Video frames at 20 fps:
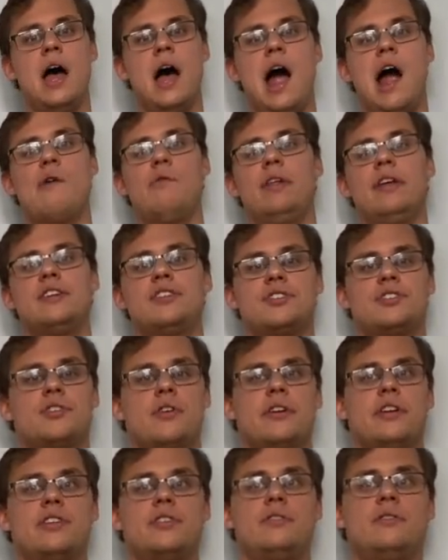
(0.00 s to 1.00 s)
I really just
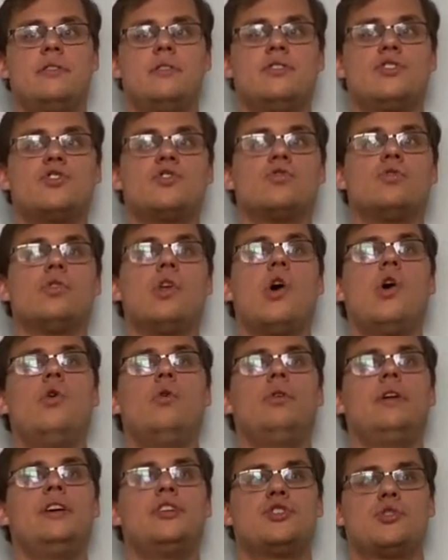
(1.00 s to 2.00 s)
started
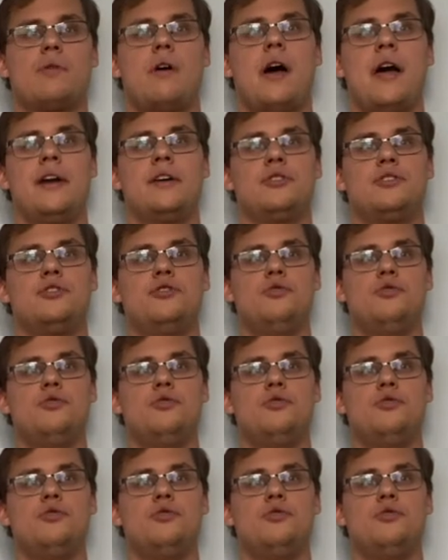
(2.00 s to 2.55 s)
slowly trying to